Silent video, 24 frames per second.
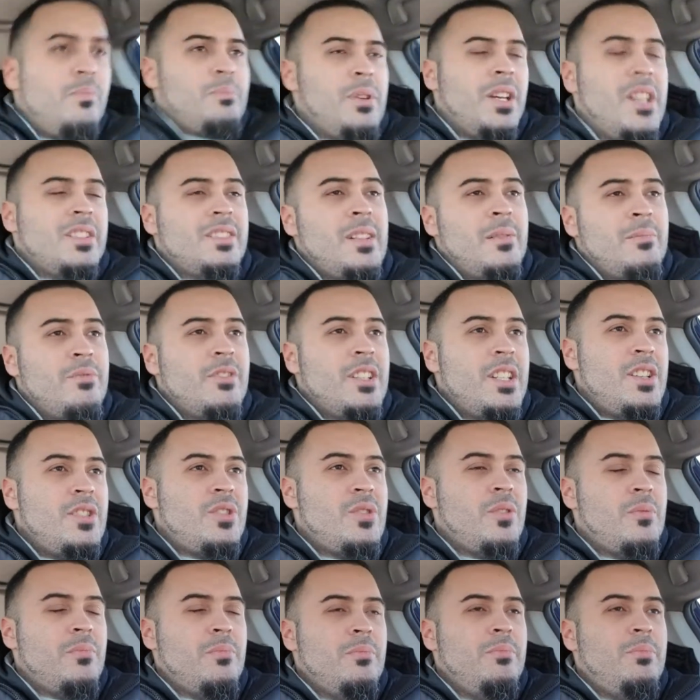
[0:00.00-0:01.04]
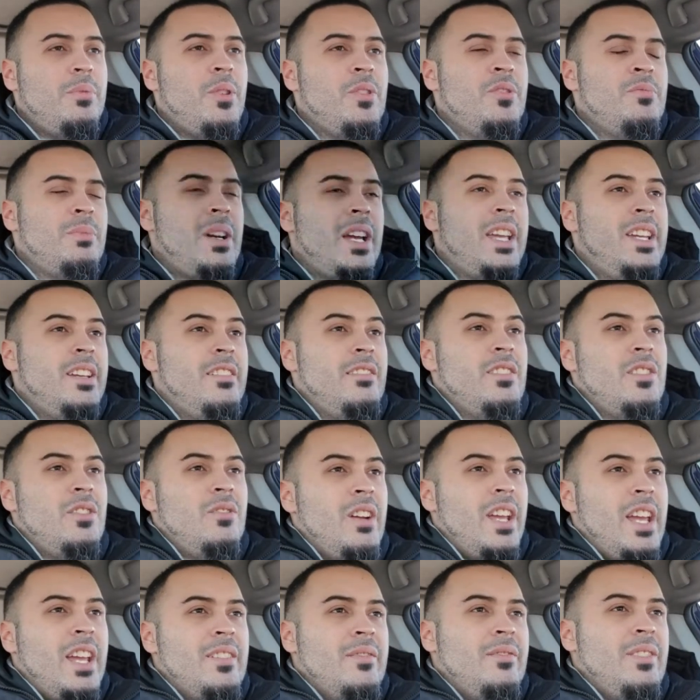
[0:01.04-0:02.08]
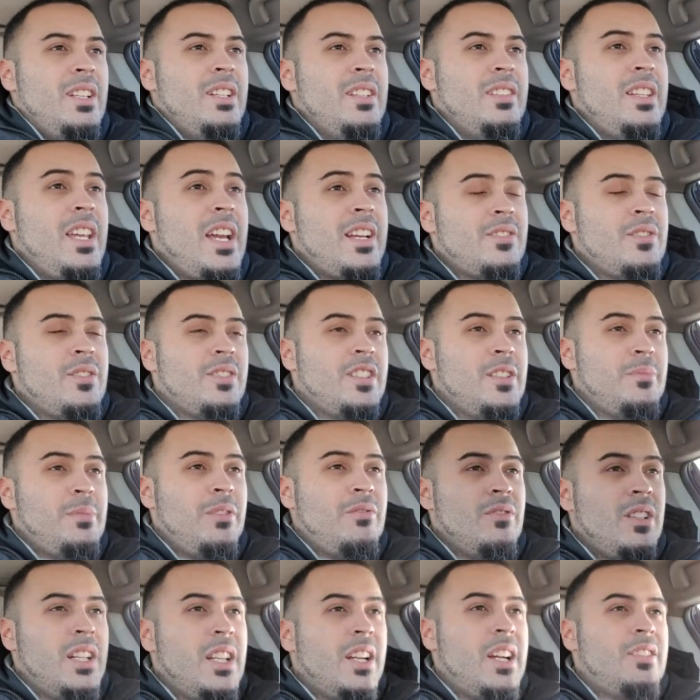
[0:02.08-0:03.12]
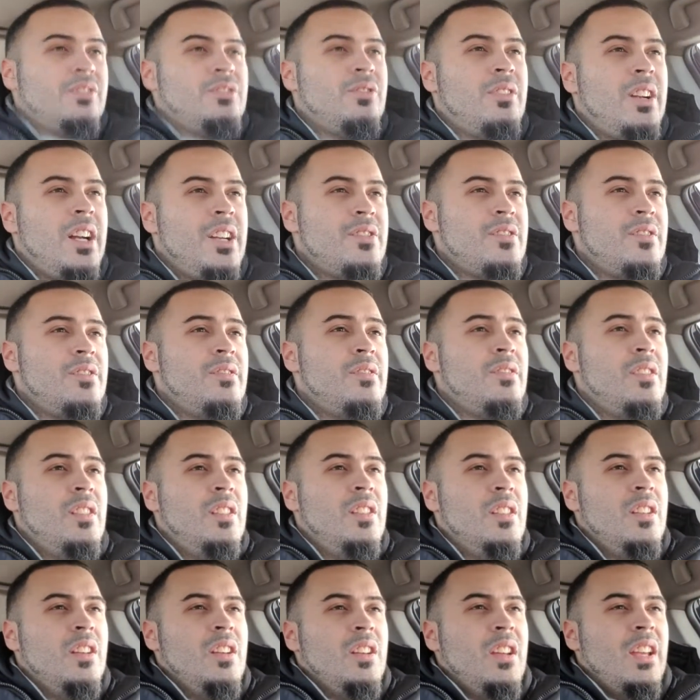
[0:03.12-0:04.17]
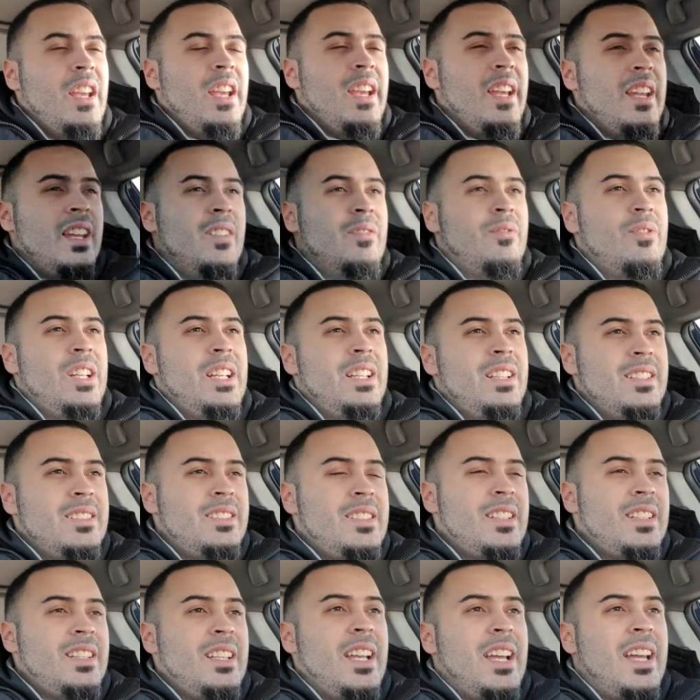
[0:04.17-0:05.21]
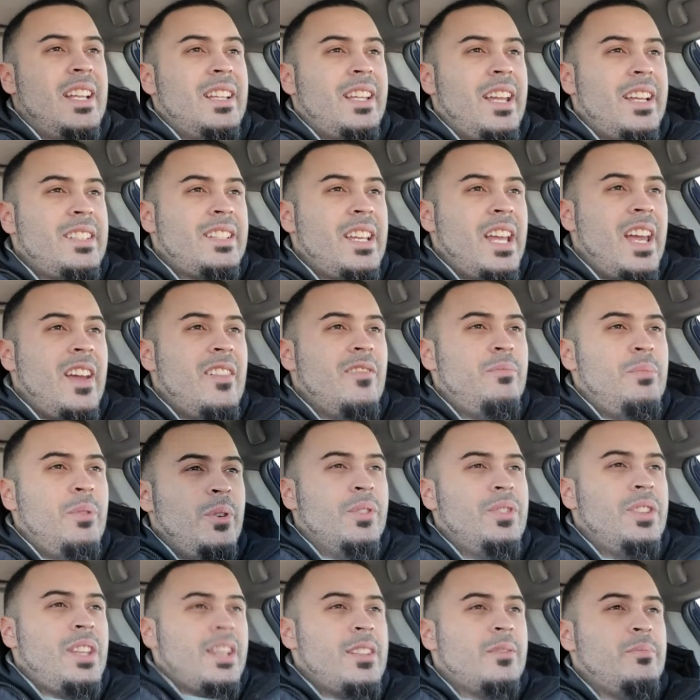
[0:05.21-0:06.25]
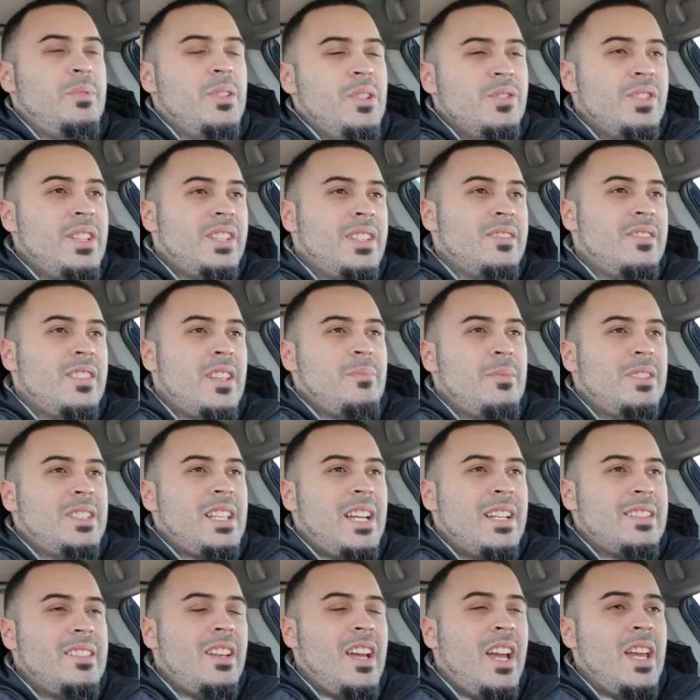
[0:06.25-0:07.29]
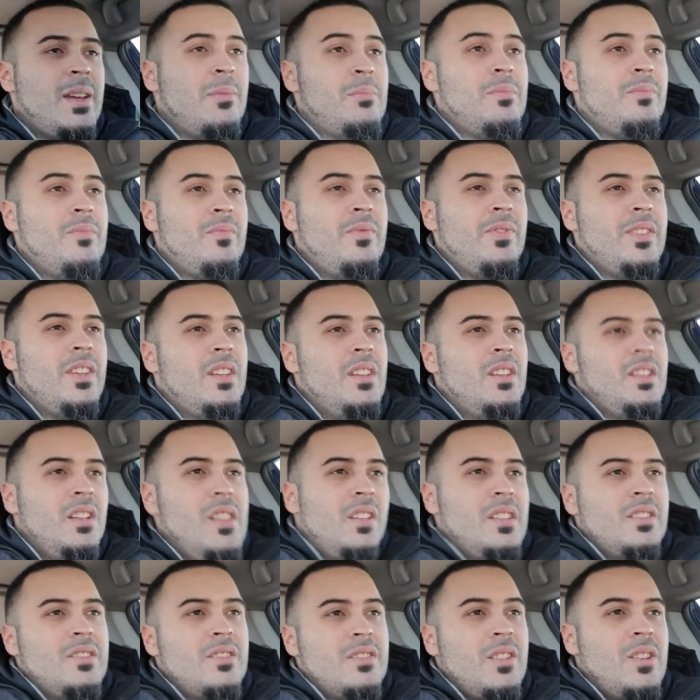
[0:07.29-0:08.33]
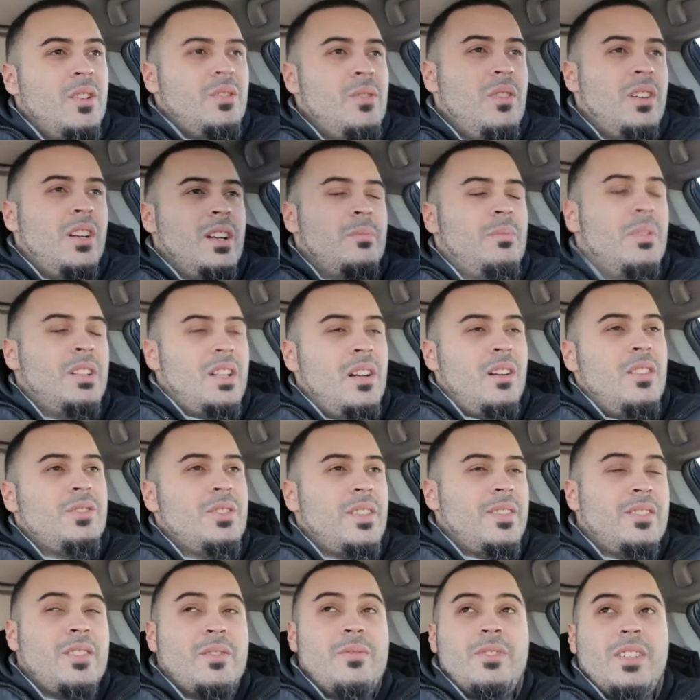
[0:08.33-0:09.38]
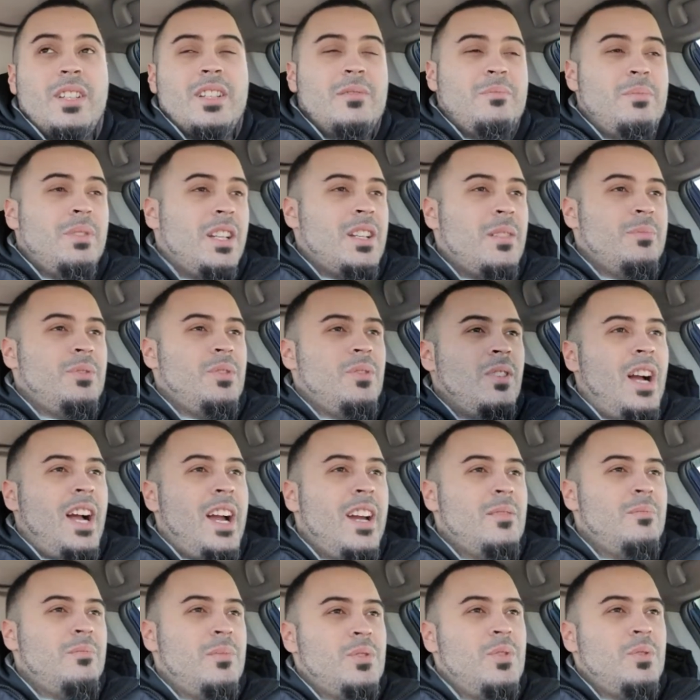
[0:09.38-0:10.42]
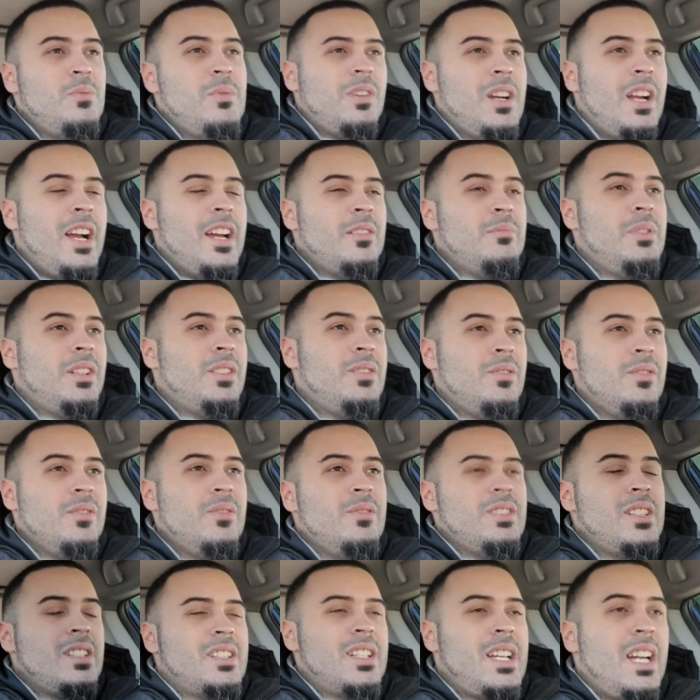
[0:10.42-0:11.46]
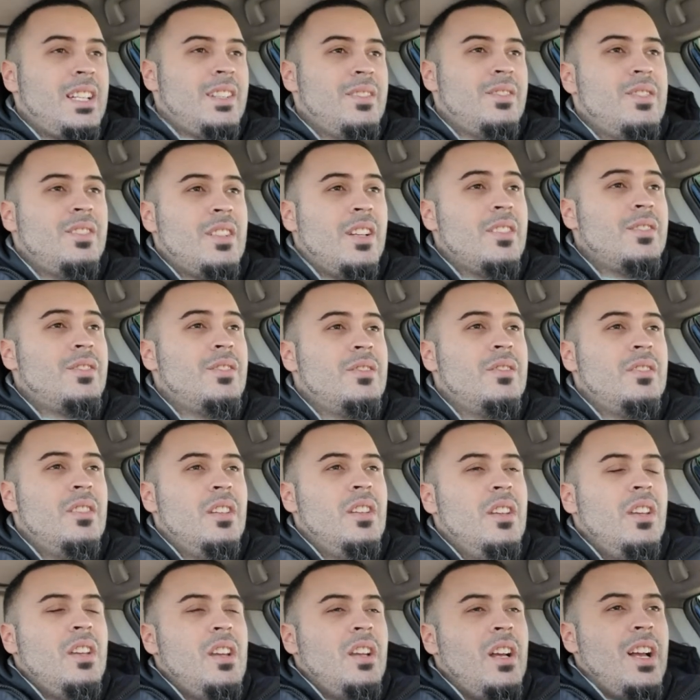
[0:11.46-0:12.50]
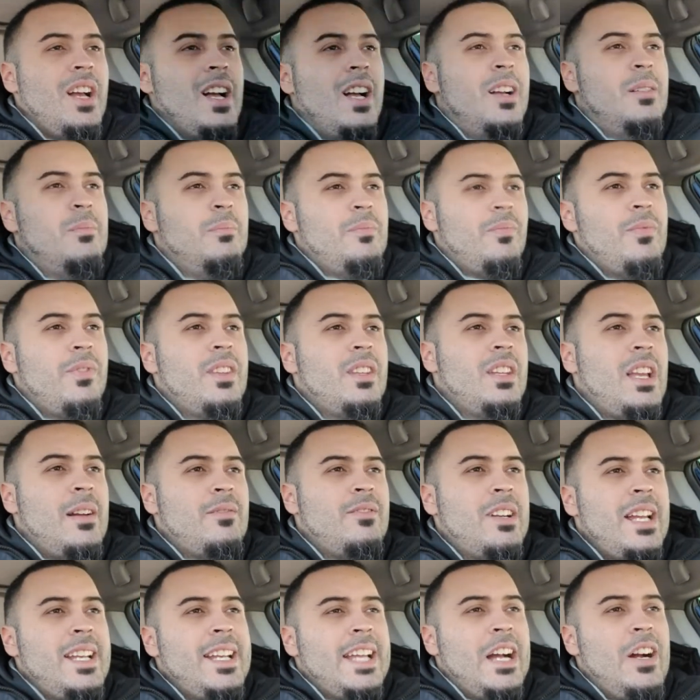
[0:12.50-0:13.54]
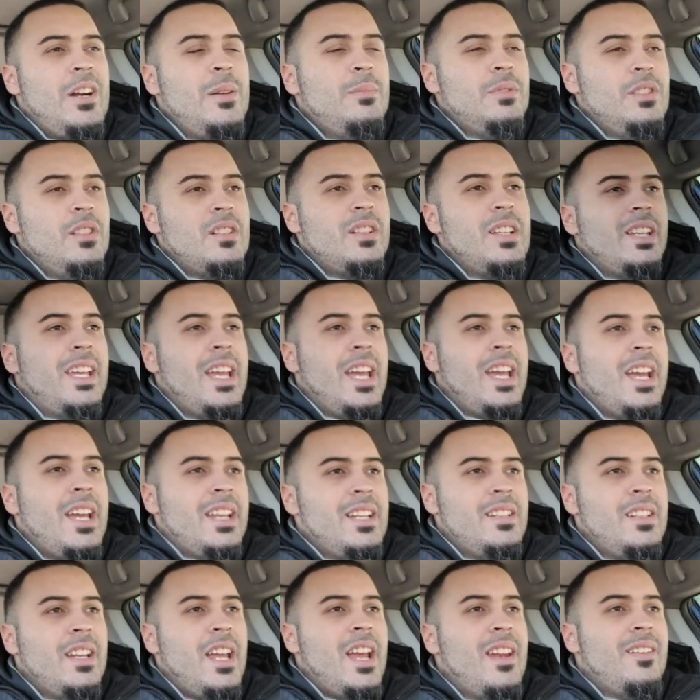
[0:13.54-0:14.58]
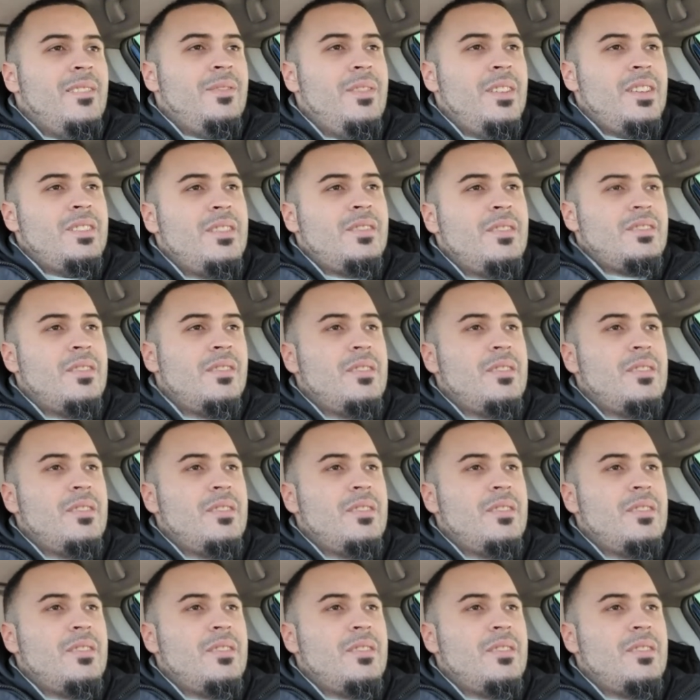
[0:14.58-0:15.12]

because I'm pretty sure both my hero and villain decks are going to be running Entourages, and realistically I'd like to have both decks built at the same exact time. So I'm going to also have to fucking pick up 2 more hired muscles, which kind of sucks. Right now I'm looking at Enfys,